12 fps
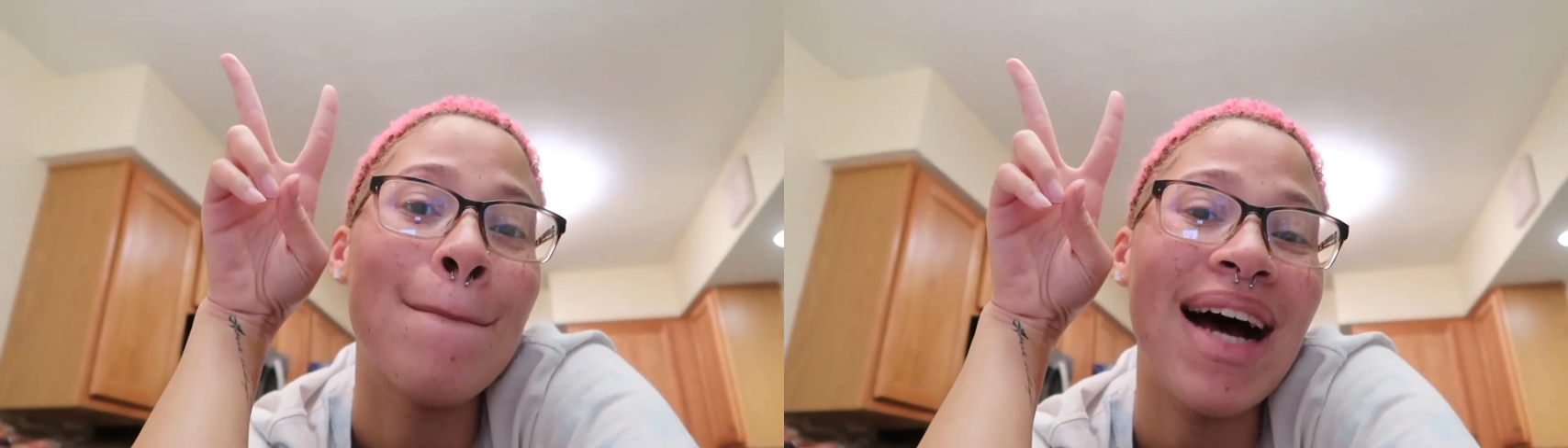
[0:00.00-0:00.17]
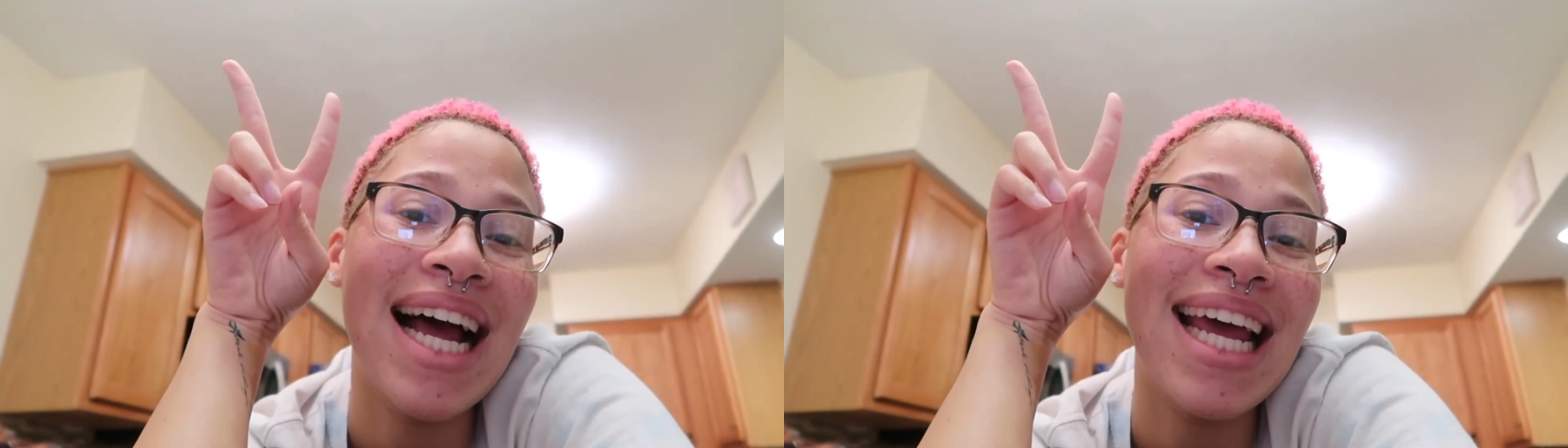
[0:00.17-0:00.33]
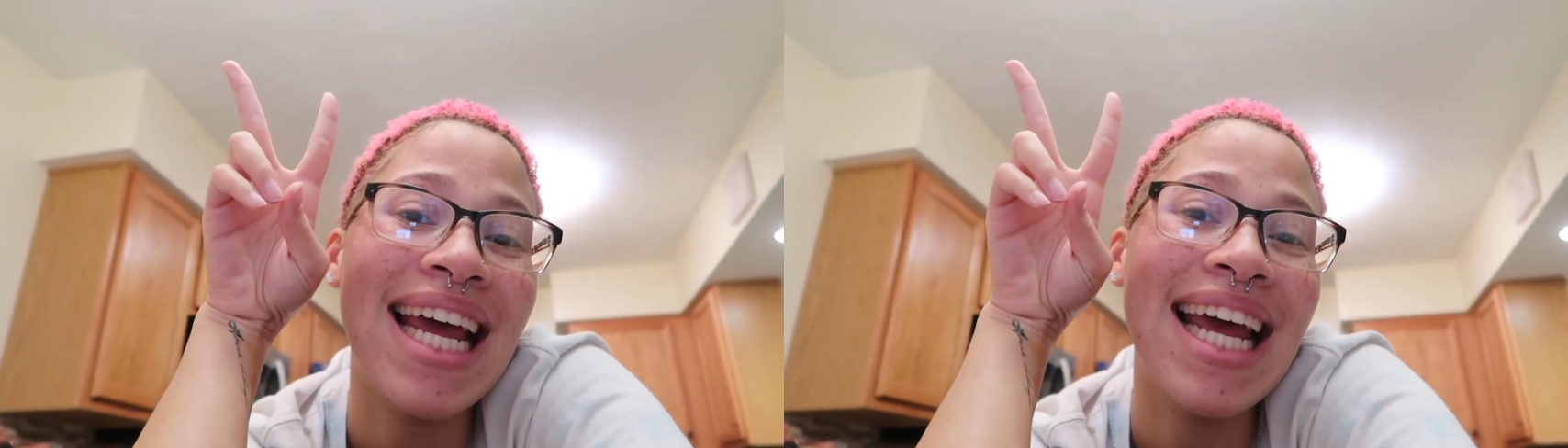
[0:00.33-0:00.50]

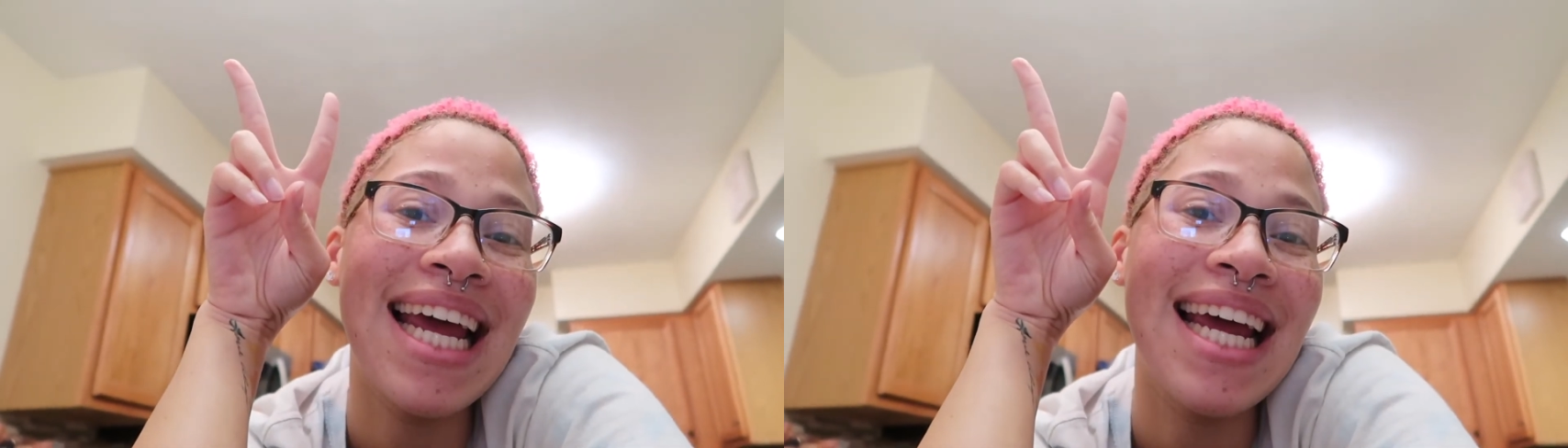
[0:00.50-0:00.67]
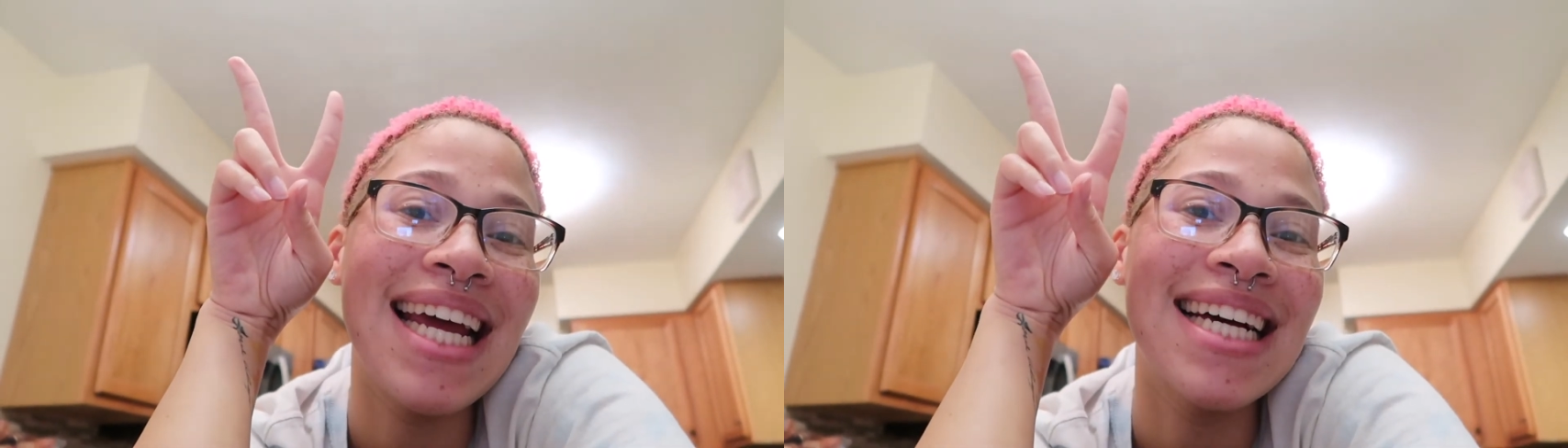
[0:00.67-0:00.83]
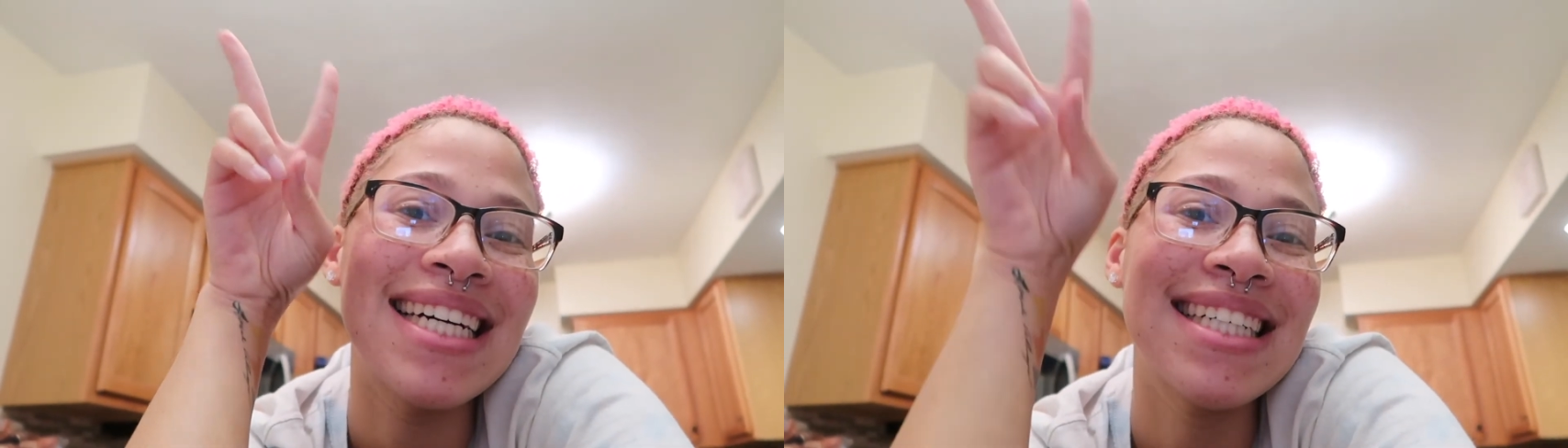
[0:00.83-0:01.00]

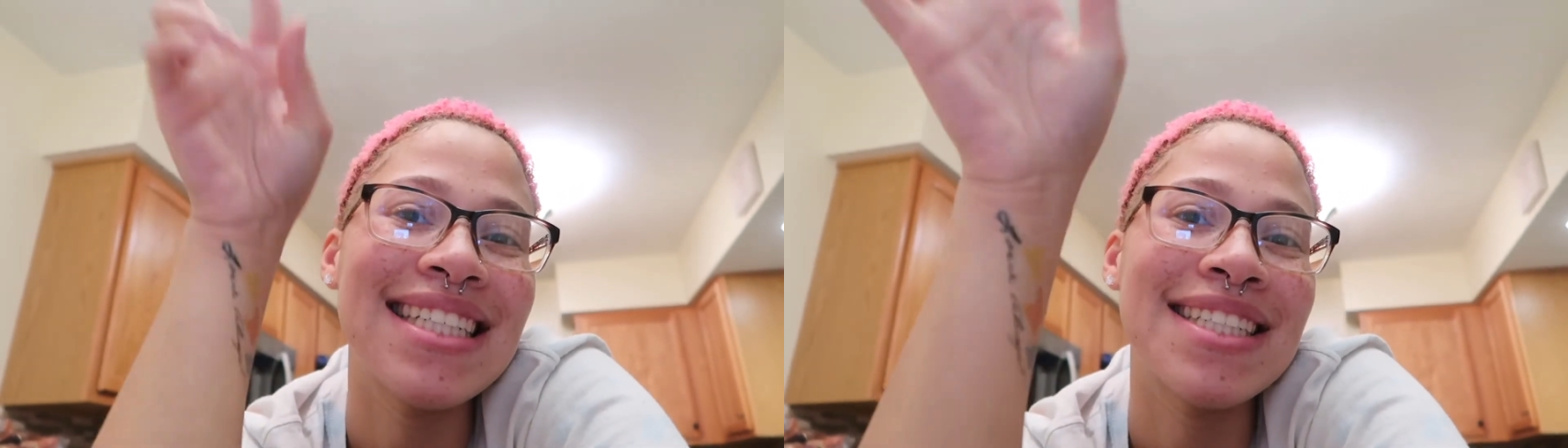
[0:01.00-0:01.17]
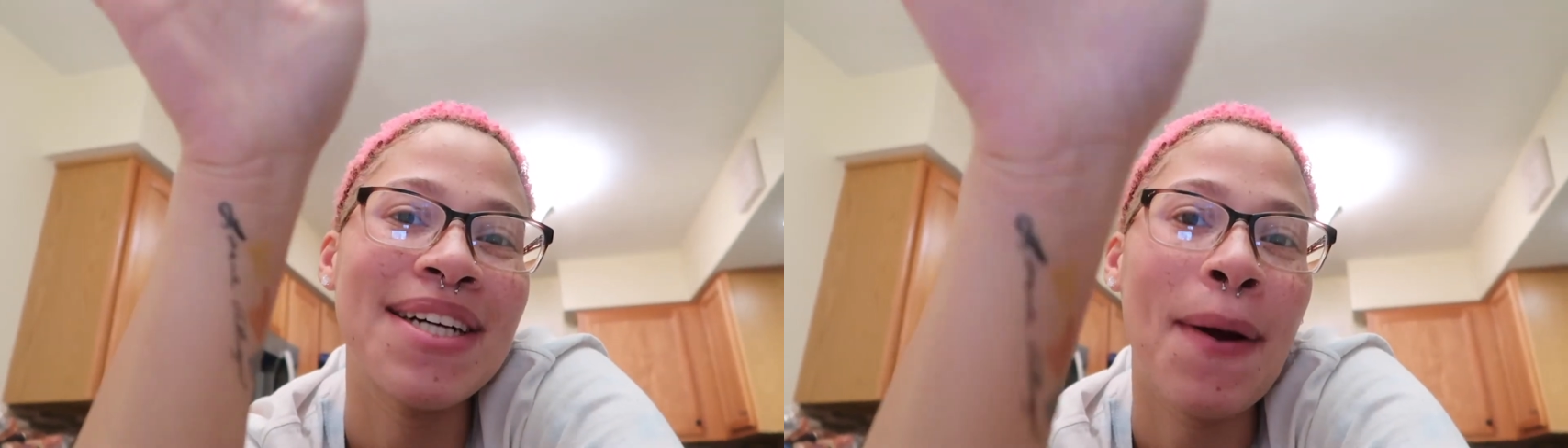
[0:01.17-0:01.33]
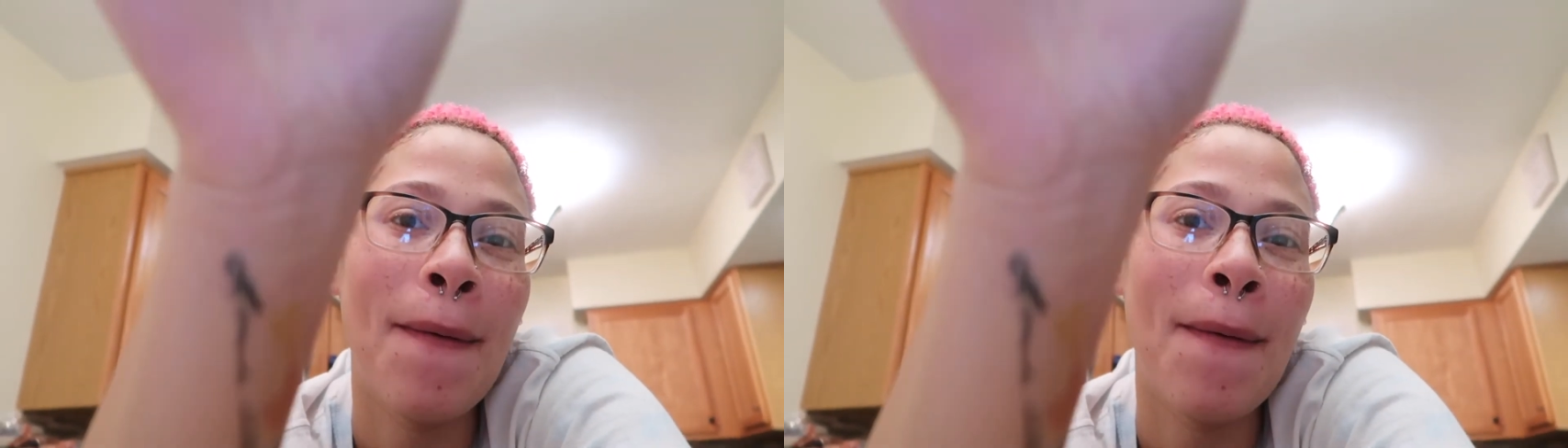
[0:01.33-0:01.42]
Bye.